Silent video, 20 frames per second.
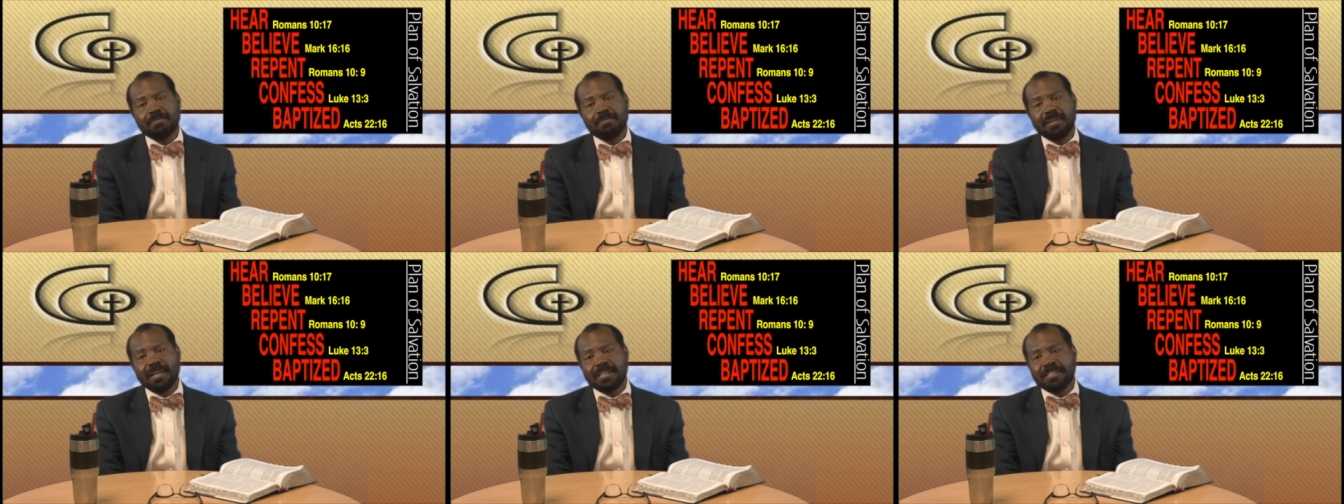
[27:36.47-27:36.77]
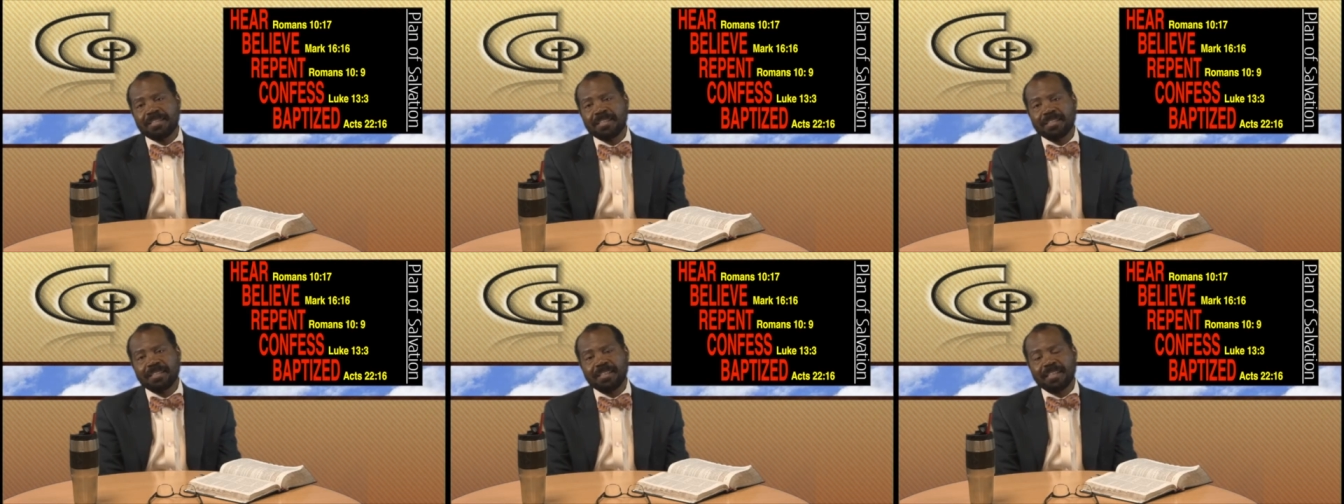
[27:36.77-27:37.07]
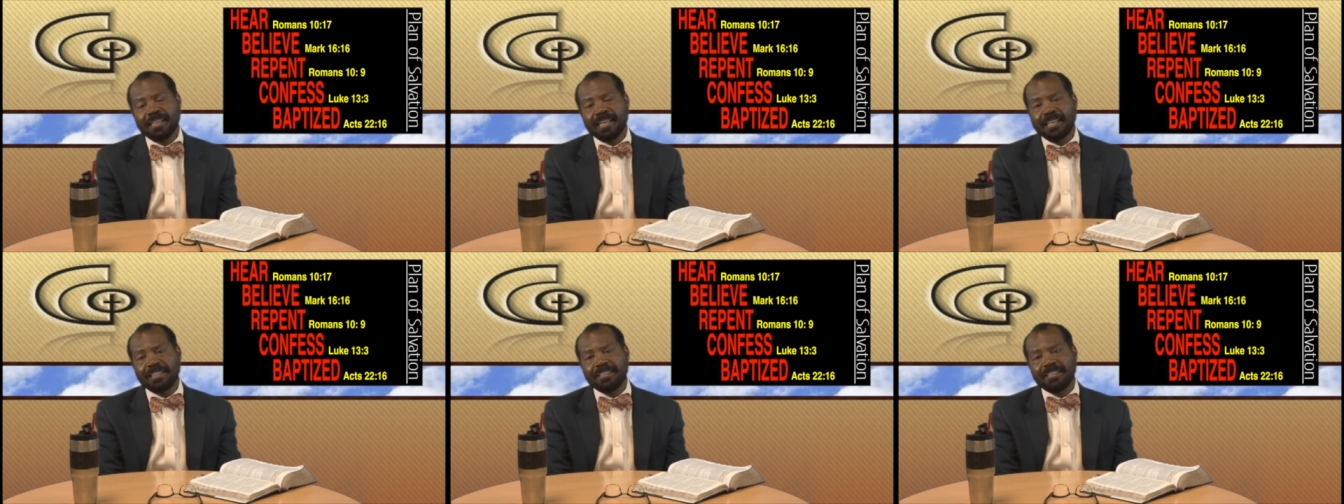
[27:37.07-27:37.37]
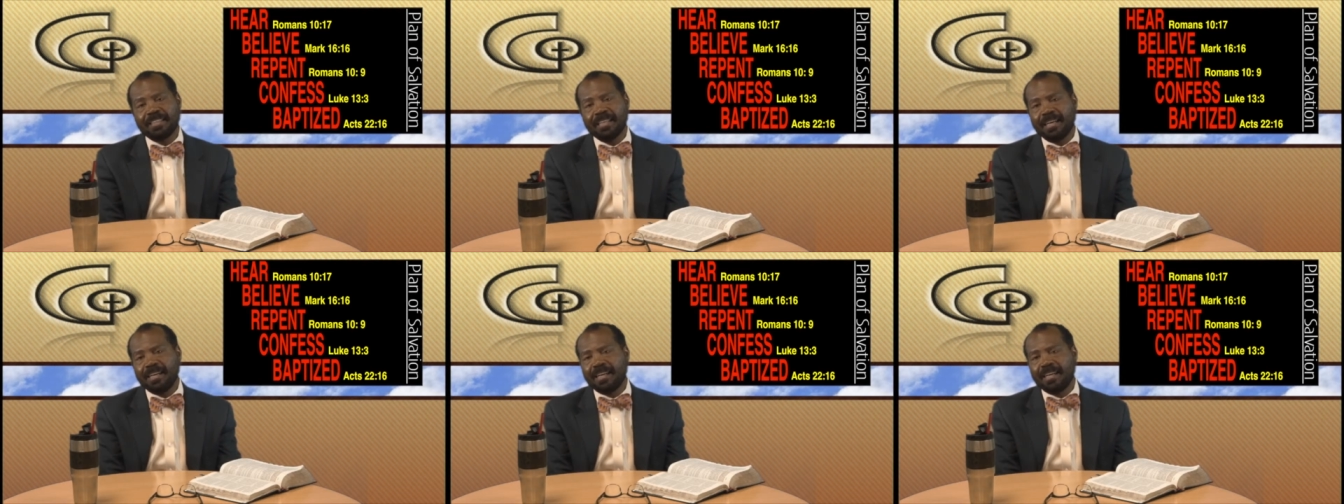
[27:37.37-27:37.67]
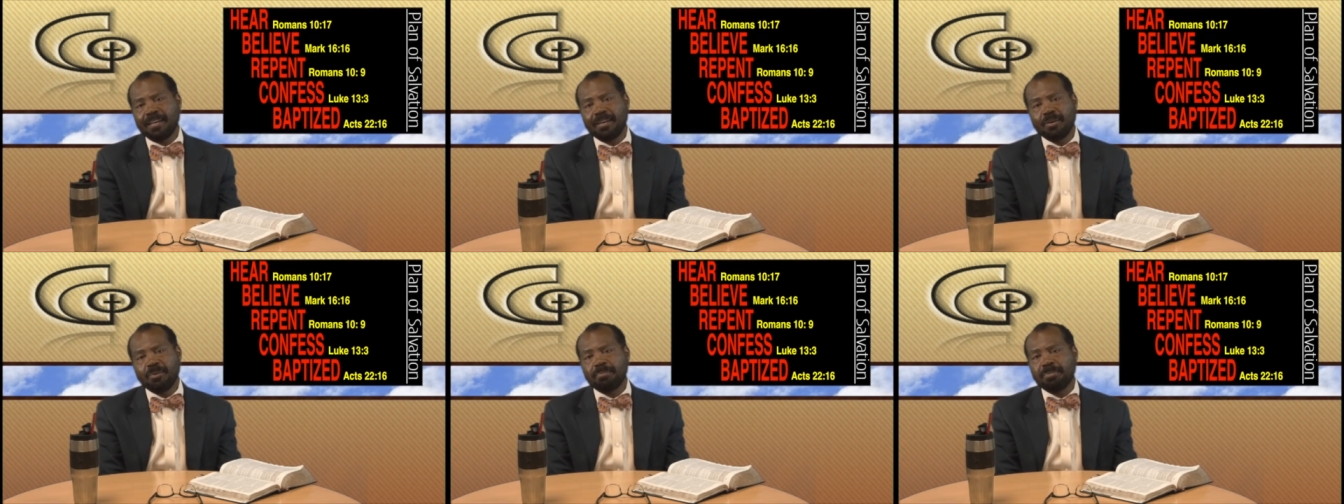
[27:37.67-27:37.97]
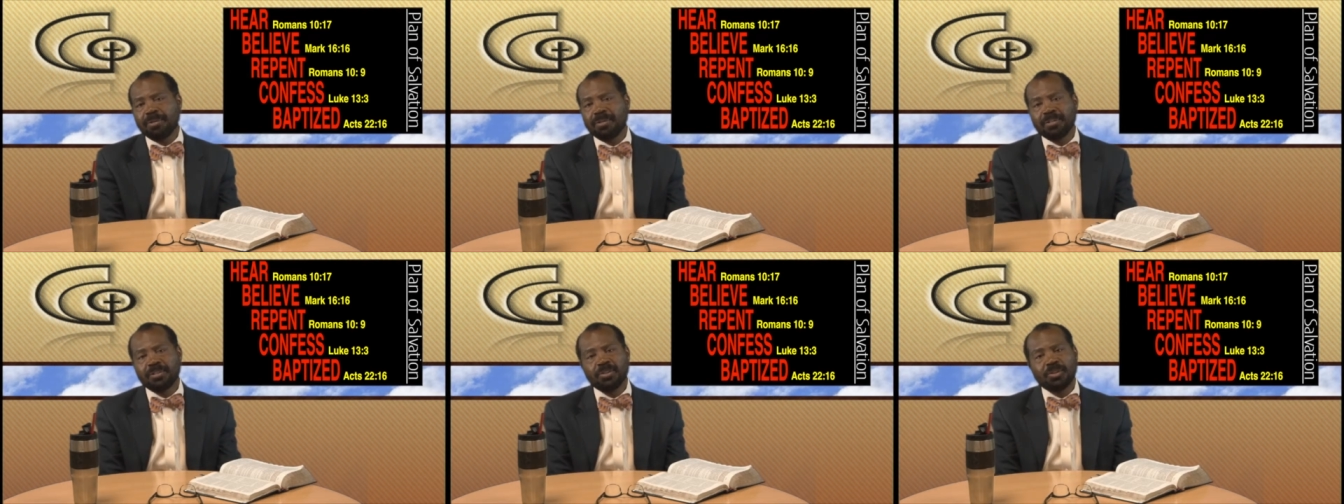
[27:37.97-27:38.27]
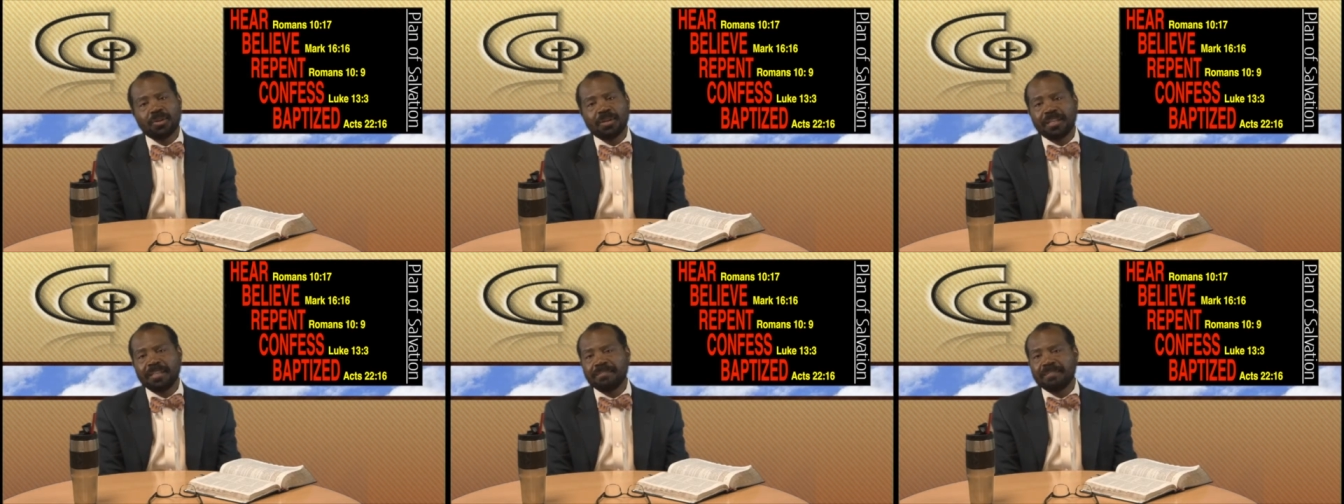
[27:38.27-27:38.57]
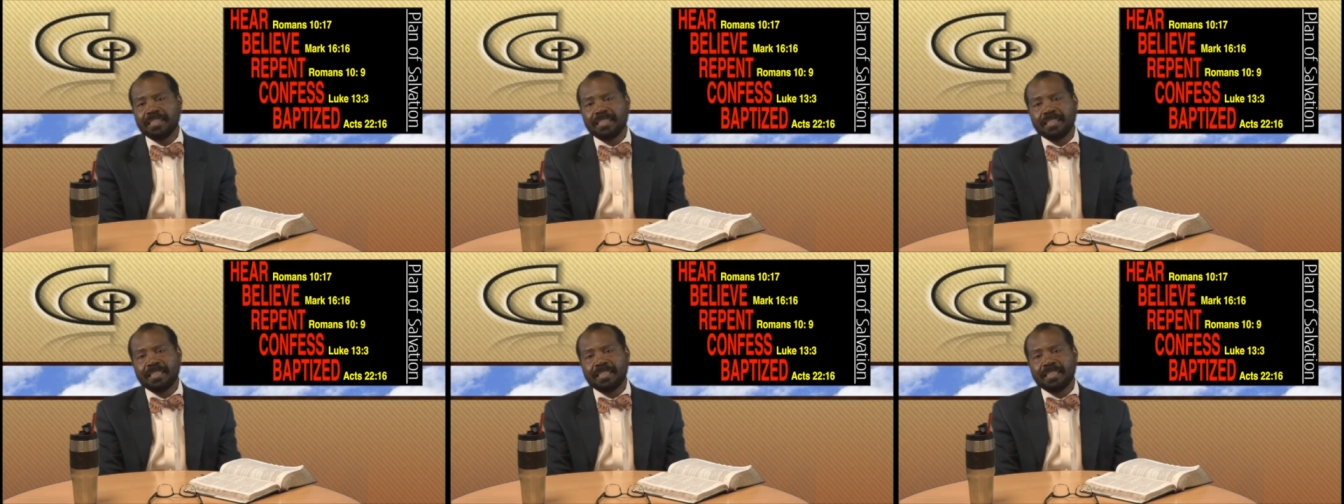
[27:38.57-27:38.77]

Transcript: blessing connection. I, I hope you enjoyed it.